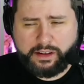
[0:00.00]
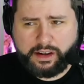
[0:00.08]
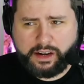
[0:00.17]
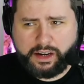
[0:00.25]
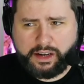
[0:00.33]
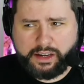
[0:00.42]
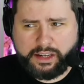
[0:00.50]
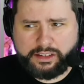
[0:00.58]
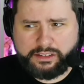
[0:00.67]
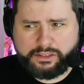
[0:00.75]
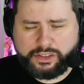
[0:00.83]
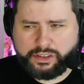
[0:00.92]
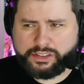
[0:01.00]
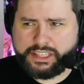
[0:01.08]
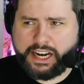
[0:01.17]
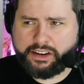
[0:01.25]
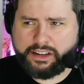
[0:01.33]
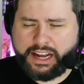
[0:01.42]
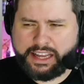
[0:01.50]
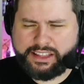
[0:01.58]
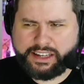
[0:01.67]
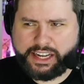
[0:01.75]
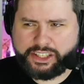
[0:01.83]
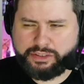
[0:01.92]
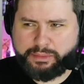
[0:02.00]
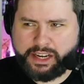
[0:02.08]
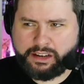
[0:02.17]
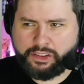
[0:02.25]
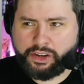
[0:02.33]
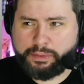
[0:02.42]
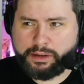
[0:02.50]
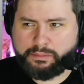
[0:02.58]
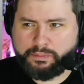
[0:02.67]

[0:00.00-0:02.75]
It turns out I think it actually made it a little bit